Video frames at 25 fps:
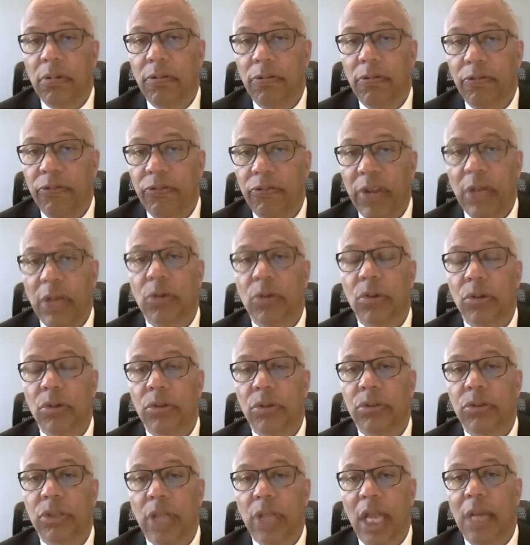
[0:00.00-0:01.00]

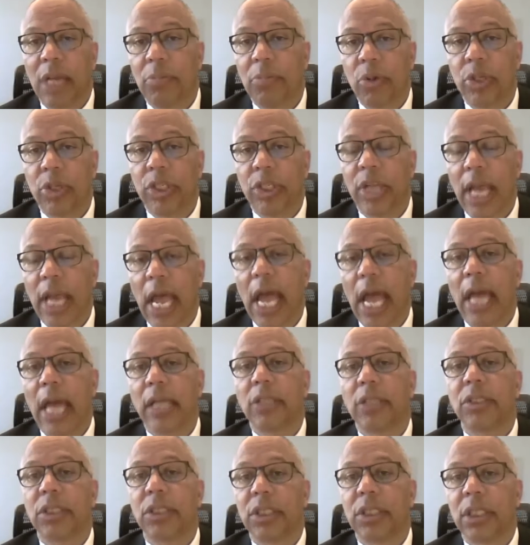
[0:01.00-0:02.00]
federal cyber
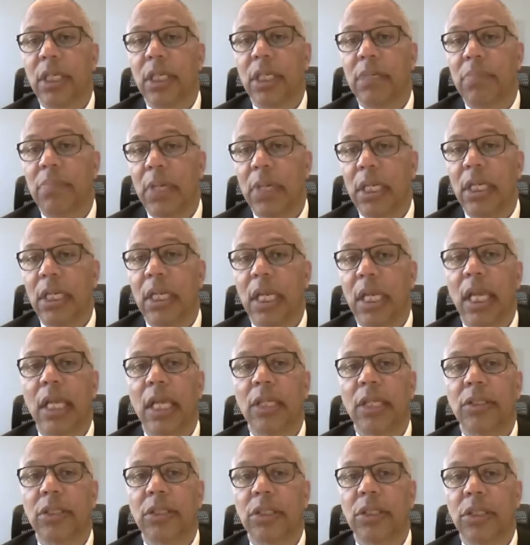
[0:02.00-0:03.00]
attacks in many
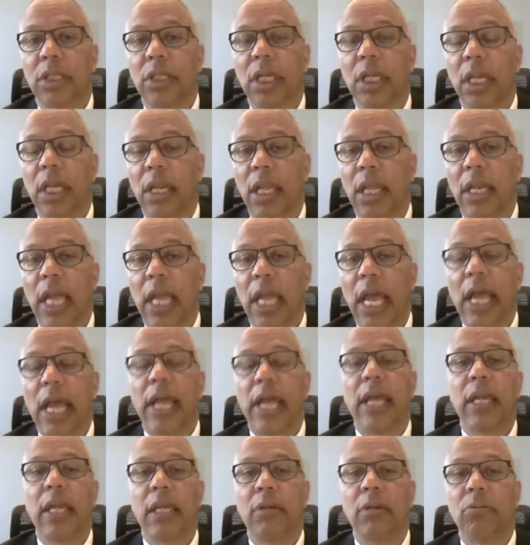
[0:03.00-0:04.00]
cases, and at
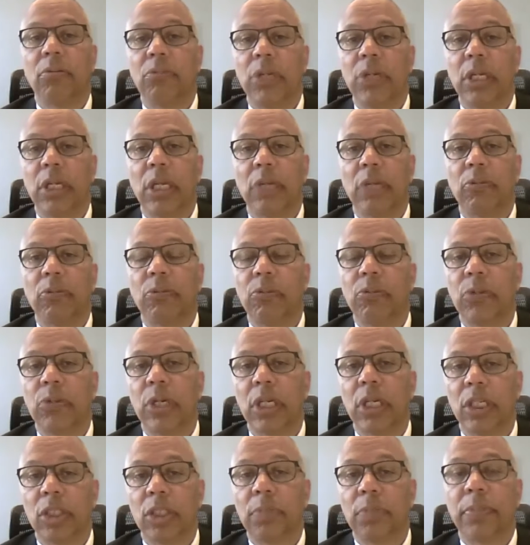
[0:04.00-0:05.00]
Ag, we
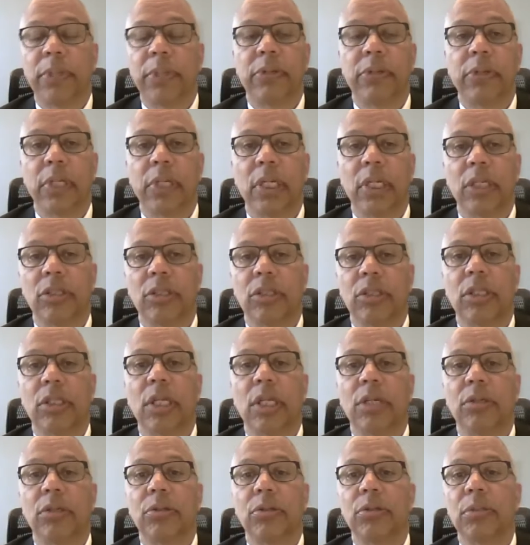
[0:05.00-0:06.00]
would experience
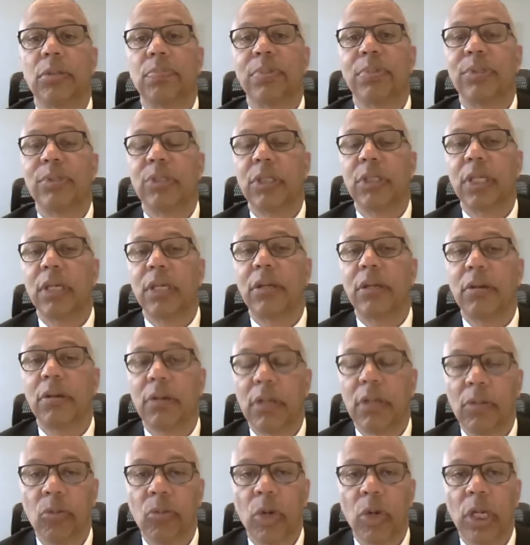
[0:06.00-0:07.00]
those,
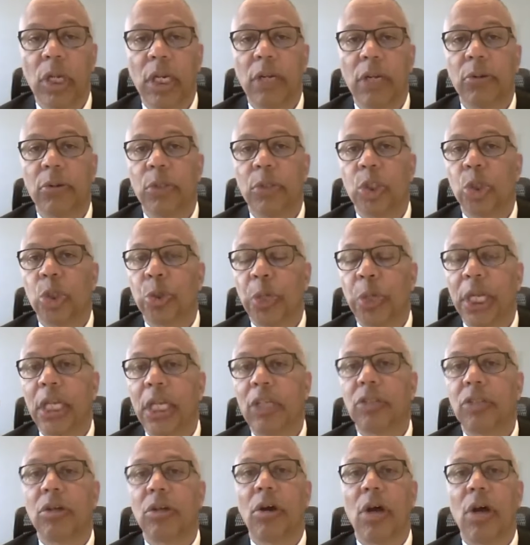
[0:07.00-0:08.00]
particularly when there were
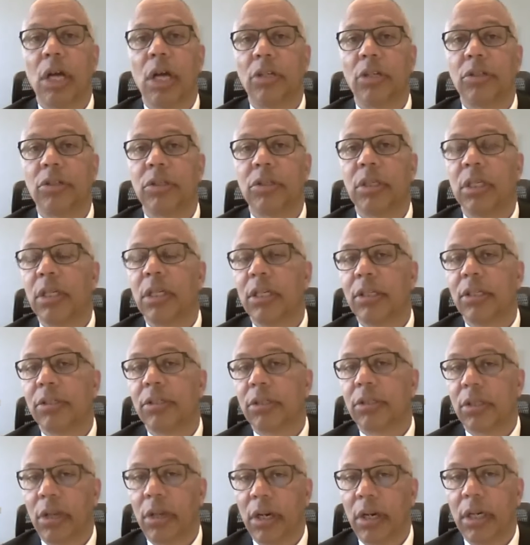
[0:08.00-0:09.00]
trade talks
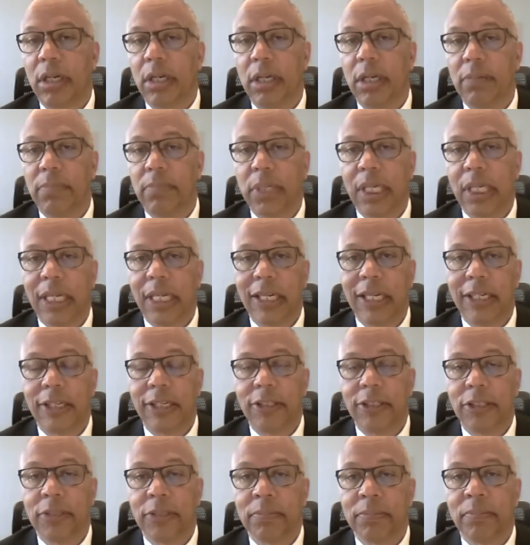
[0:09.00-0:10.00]
started,
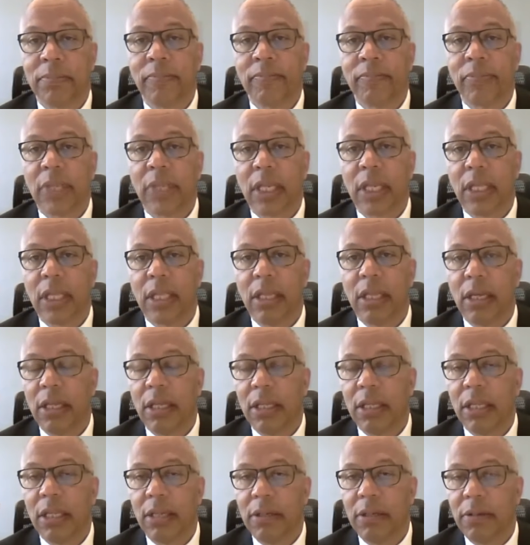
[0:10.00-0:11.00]
because
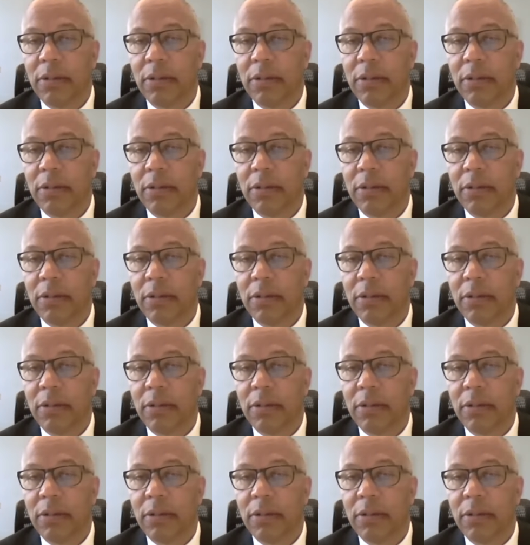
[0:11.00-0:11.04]
the